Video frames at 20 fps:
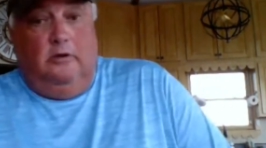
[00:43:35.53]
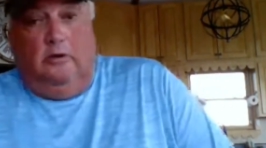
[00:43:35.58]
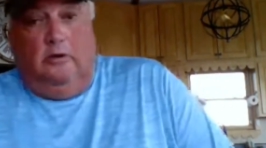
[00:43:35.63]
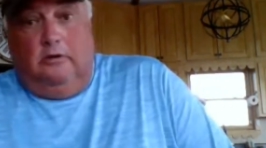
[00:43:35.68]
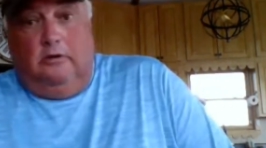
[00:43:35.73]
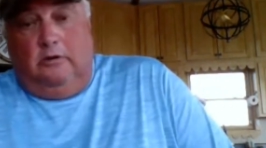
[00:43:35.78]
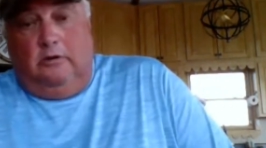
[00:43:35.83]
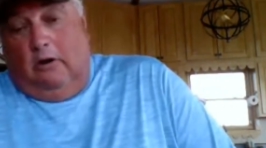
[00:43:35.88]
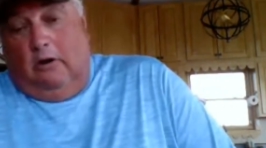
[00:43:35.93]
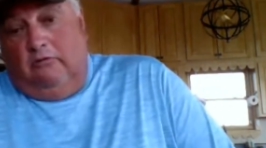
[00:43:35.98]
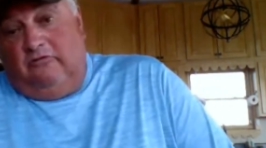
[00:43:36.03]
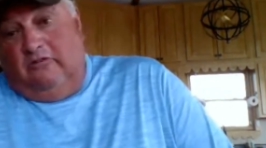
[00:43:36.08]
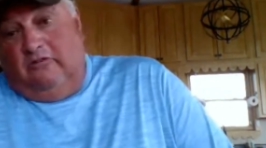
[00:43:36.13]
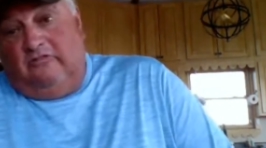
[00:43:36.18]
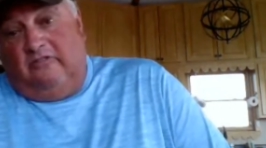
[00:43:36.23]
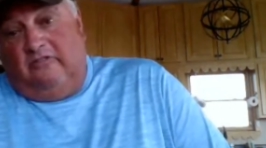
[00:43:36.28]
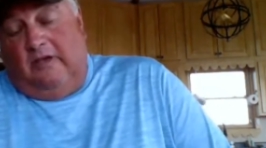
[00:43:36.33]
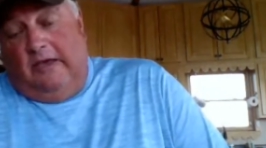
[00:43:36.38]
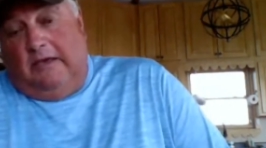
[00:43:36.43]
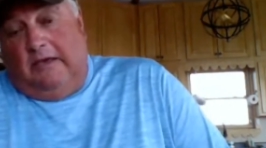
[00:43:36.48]
You know,
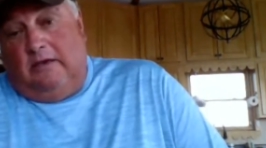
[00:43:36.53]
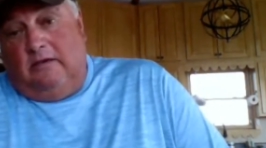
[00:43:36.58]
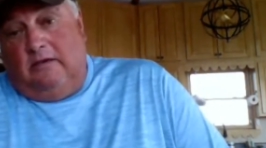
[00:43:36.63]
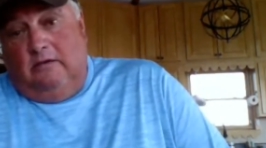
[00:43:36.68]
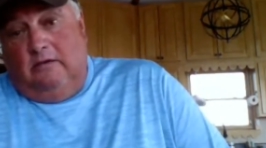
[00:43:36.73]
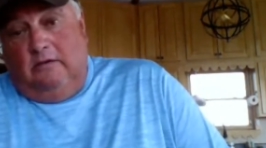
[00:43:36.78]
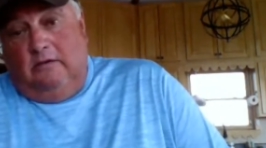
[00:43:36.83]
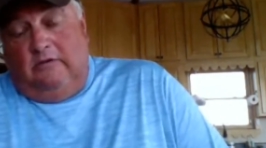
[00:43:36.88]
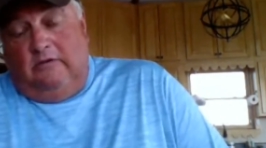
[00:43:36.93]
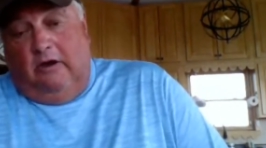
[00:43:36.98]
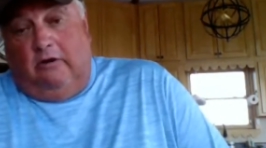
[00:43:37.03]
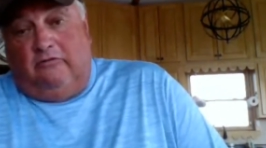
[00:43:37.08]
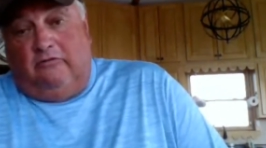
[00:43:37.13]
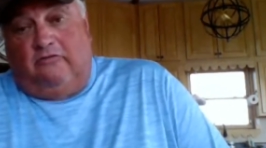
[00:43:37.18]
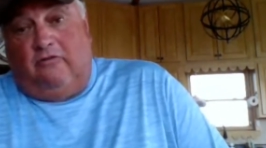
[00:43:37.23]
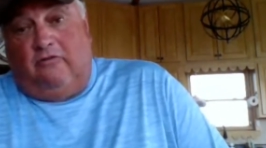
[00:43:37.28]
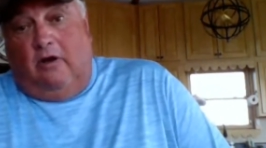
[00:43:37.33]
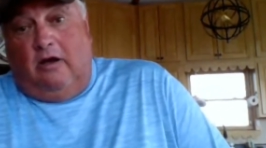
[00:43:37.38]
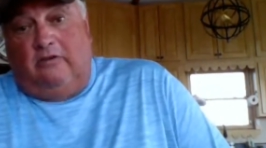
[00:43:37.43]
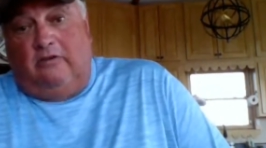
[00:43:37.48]
just like Derek
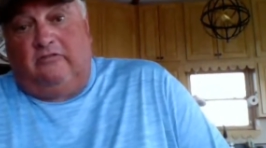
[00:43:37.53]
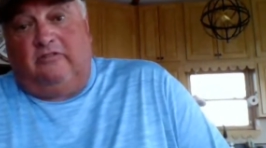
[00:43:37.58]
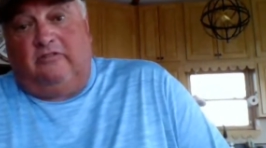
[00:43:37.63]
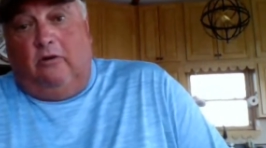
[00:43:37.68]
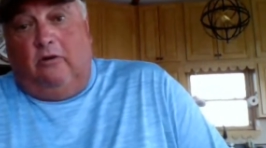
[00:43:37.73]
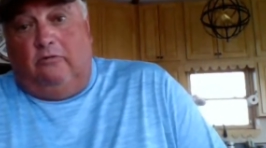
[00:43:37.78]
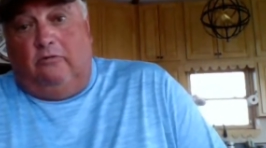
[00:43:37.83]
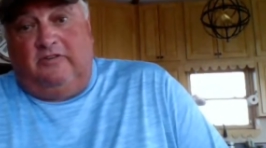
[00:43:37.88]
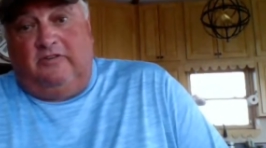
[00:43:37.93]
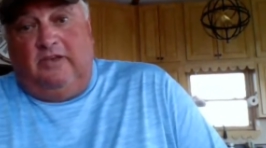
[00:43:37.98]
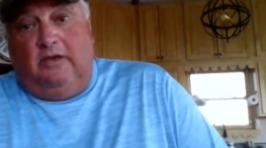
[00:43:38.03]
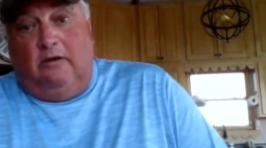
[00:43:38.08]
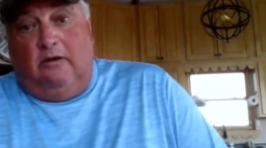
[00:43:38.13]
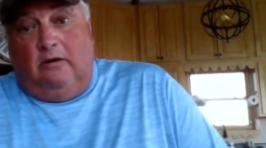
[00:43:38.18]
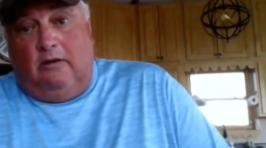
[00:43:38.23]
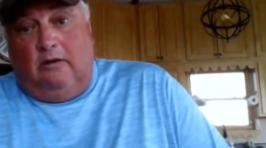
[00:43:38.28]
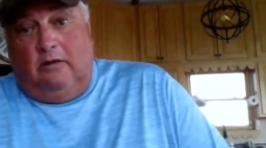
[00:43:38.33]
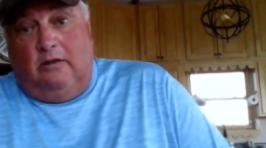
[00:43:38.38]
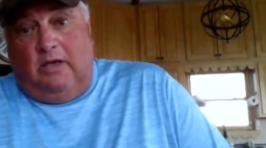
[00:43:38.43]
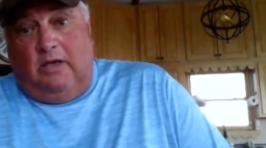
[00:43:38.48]
Trucks and
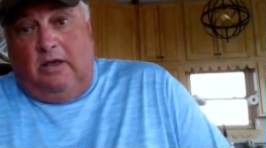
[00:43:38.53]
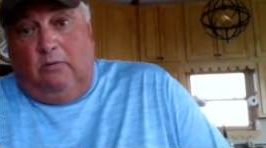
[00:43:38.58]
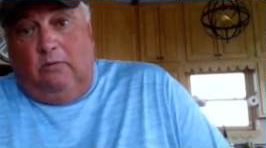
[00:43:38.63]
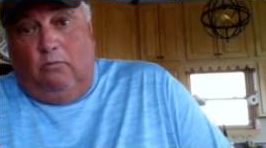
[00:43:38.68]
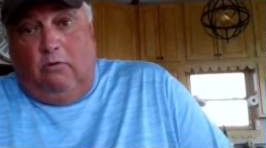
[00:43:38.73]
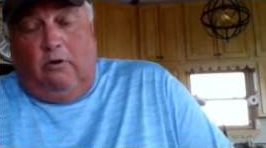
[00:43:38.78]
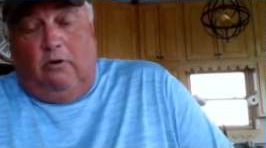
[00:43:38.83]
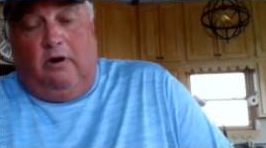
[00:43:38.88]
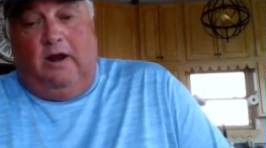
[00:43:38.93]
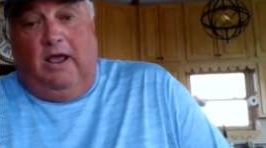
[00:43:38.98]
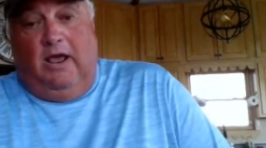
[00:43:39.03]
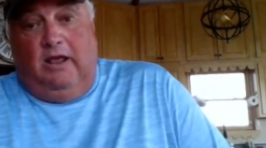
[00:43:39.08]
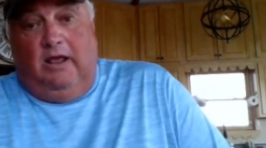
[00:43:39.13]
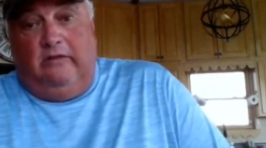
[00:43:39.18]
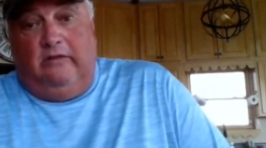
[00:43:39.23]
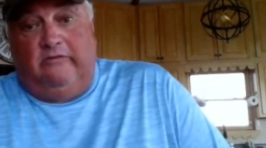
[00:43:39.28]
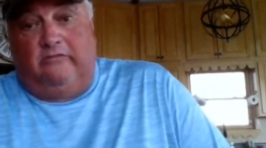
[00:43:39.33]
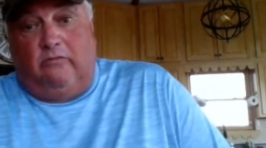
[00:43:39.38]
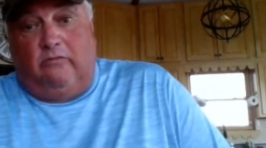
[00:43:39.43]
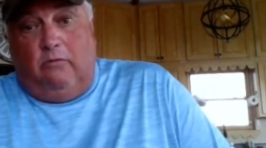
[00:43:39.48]
Oteil and Warren
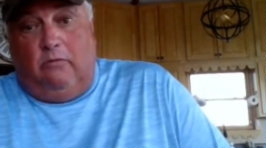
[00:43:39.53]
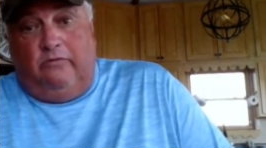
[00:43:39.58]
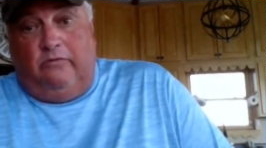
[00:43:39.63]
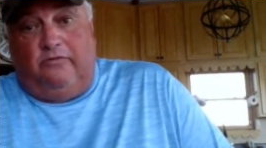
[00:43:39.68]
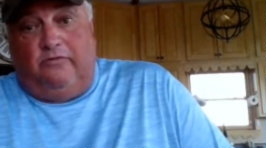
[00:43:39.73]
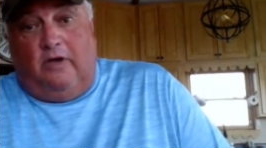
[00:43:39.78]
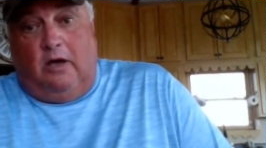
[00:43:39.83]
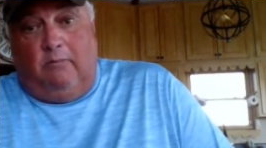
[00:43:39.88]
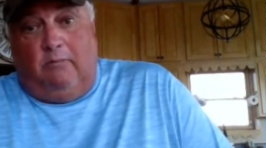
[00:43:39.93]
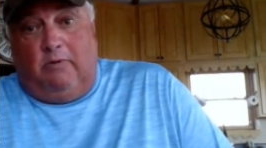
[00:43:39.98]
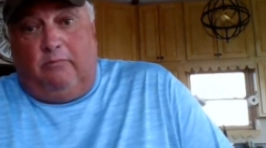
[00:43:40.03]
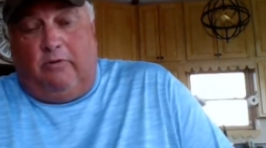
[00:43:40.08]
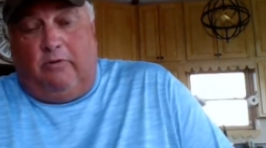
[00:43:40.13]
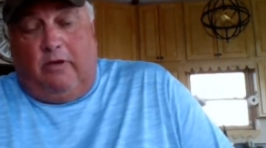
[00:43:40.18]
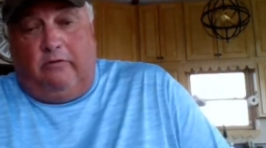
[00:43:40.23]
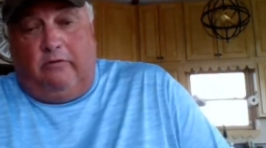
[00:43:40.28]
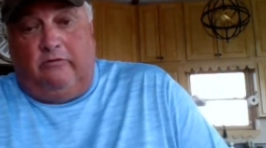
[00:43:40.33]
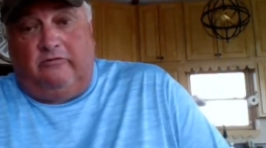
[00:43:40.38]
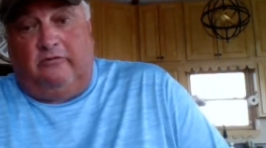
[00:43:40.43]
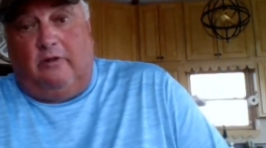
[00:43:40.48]
Haynes were with the Allman
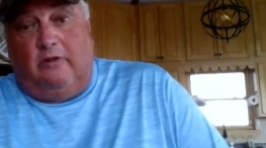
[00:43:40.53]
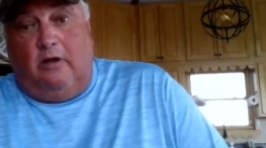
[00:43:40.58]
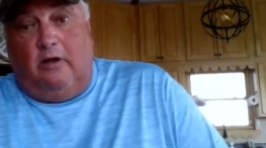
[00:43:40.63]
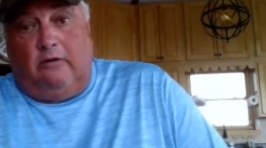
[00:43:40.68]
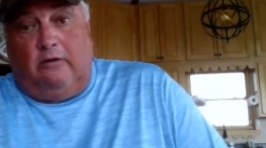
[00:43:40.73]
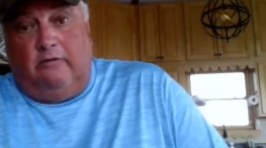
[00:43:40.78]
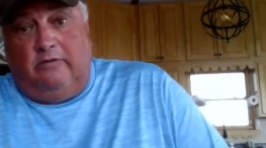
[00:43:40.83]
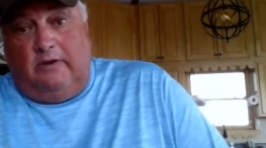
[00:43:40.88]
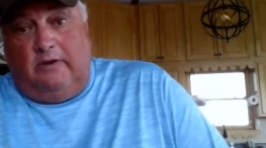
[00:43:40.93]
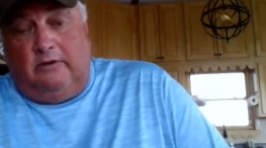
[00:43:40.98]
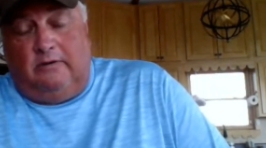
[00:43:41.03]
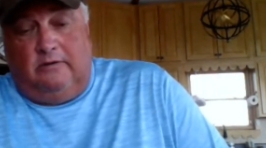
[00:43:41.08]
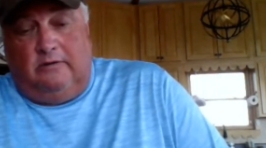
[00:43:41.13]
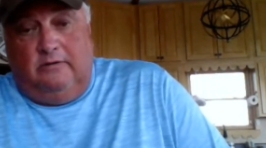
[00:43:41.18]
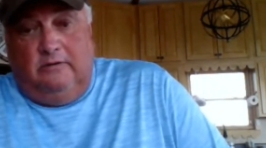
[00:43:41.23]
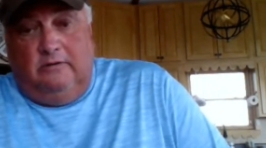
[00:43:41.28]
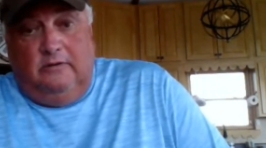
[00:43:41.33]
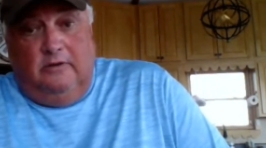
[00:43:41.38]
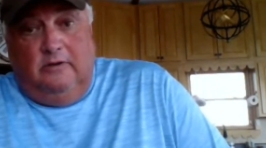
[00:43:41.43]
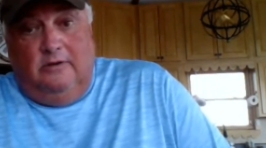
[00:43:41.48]
Brothers longer than
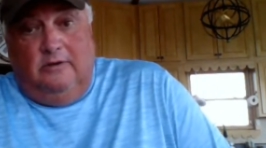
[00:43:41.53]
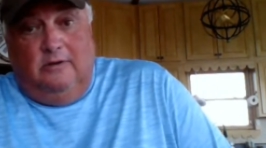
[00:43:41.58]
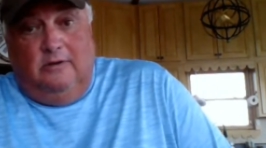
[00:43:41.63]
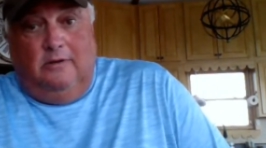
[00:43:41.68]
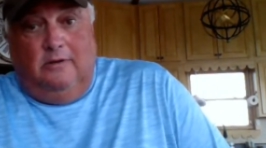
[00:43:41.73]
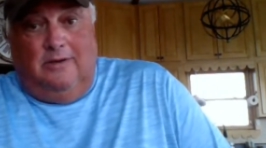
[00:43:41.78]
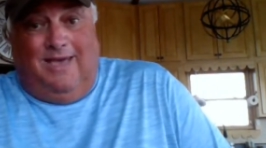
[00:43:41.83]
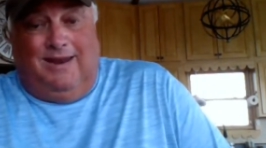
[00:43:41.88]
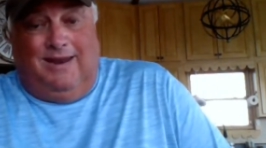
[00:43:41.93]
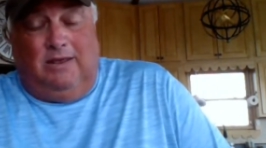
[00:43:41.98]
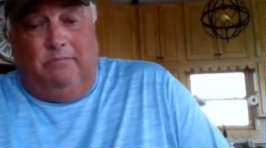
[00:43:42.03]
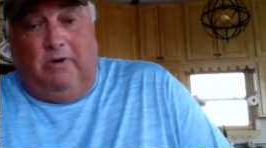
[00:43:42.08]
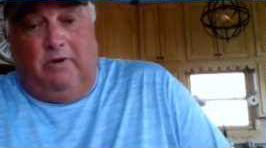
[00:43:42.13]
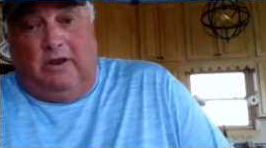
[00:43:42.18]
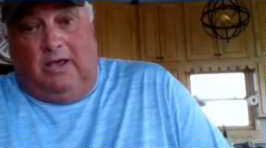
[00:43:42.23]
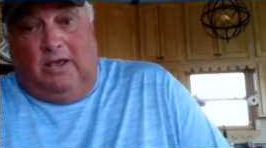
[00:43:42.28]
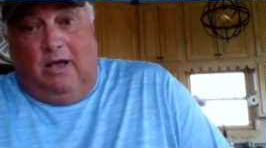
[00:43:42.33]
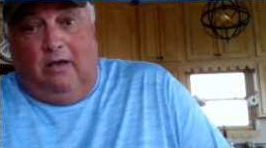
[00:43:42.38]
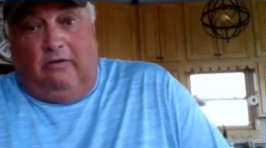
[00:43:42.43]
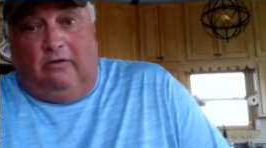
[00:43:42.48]

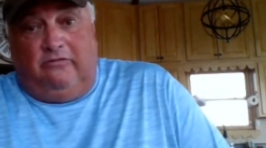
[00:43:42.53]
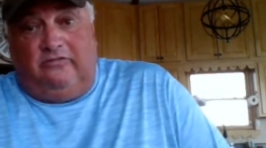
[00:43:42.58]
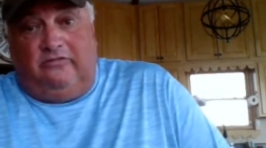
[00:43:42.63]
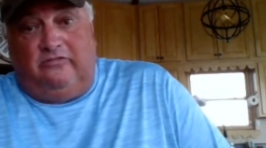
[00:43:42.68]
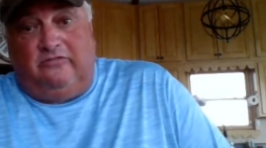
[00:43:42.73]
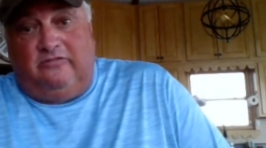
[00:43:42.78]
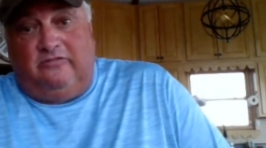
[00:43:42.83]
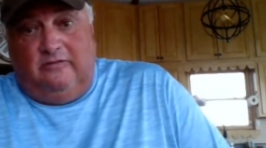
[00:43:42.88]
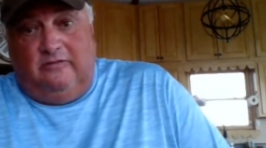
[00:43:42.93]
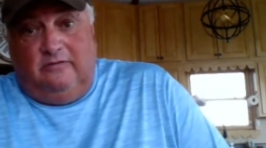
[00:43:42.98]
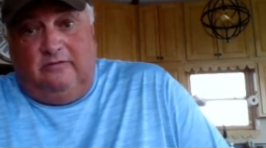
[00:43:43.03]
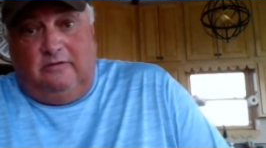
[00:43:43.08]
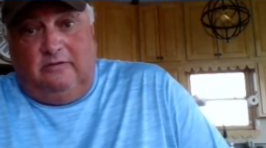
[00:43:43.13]
anybody else.